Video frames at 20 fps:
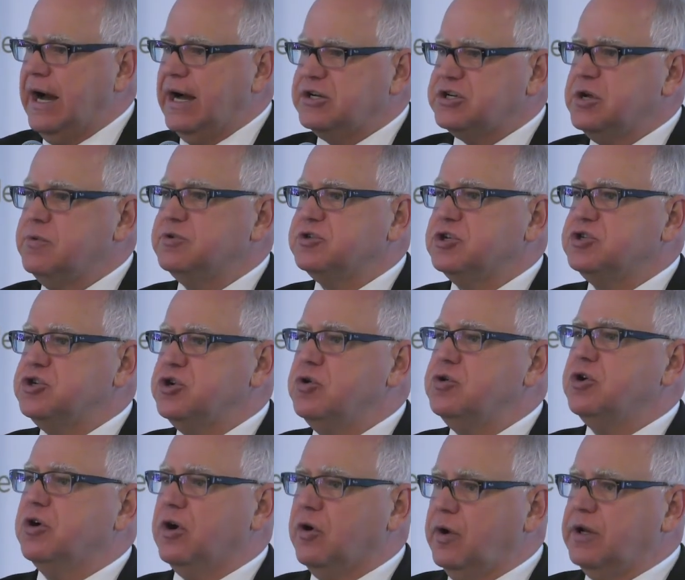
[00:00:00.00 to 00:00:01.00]
She was a
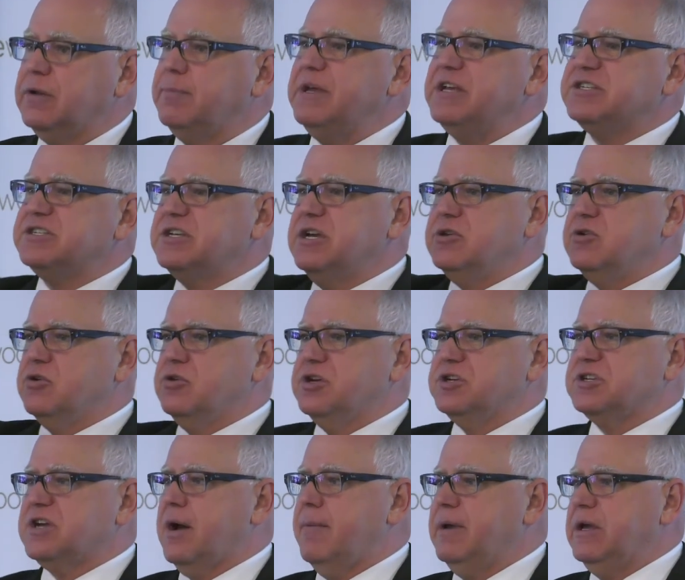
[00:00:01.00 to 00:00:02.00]
junior going to be a senior
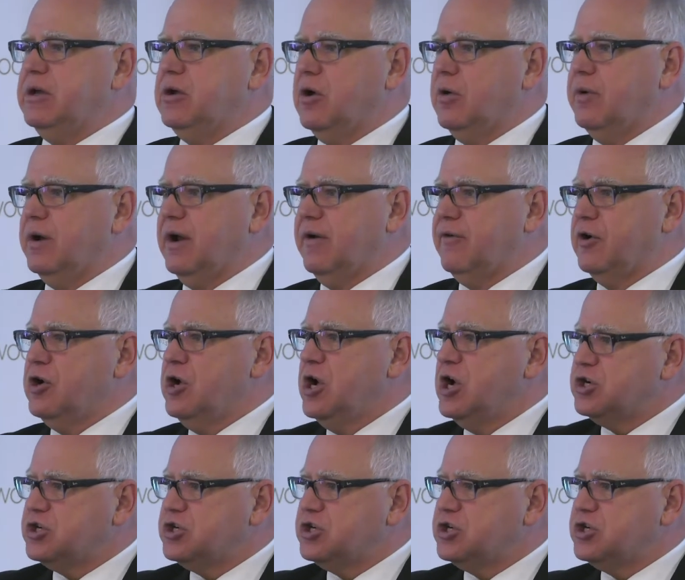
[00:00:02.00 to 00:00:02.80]
this coming year or whatever.